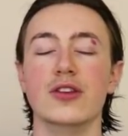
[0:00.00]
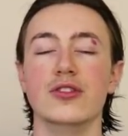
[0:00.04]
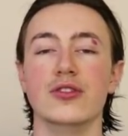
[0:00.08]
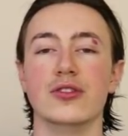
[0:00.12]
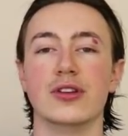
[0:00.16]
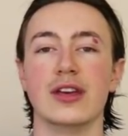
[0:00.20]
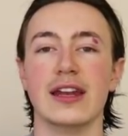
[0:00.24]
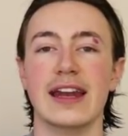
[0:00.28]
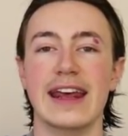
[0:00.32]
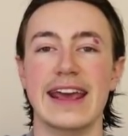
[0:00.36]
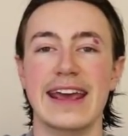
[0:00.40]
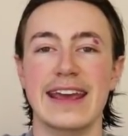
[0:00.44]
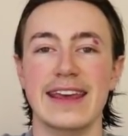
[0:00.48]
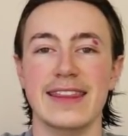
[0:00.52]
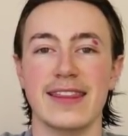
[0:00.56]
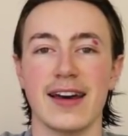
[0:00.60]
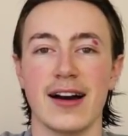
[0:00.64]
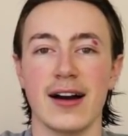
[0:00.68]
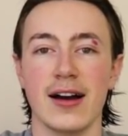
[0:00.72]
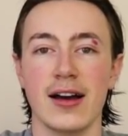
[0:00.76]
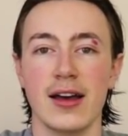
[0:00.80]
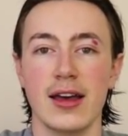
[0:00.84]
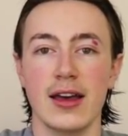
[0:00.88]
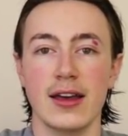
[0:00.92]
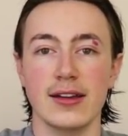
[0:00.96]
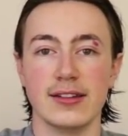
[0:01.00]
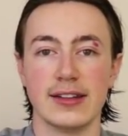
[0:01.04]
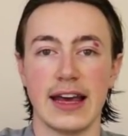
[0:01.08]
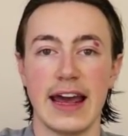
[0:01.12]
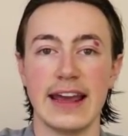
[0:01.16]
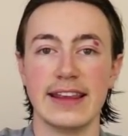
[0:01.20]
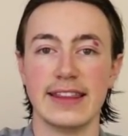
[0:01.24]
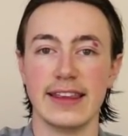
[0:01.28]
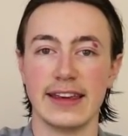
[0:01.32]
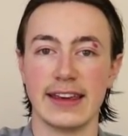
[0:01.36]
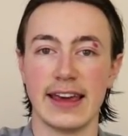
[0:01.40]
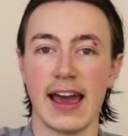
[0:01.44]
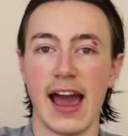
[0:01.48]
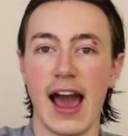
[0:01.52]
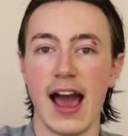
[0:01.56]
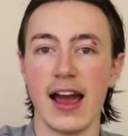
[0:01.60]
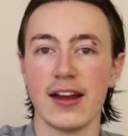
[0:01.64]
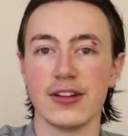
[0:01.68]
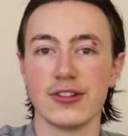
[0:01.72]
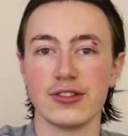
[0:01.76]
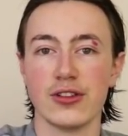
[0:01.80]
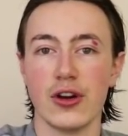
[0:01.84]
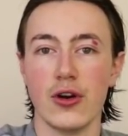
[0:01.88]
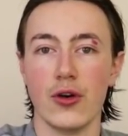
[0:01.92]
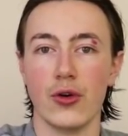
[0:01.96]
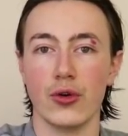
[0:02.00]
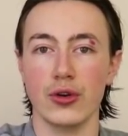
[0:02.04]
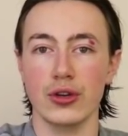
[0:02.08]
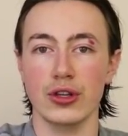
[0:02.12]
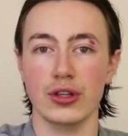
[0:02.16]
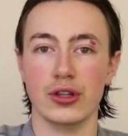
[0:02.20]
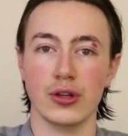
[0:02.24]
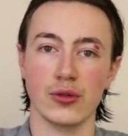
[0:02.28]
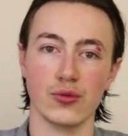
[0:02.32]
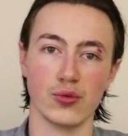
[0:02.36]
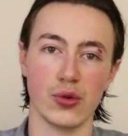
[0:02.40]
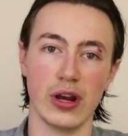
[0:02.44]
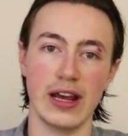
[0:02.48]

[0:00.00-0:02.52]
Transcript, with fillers: You can either take the cash or you can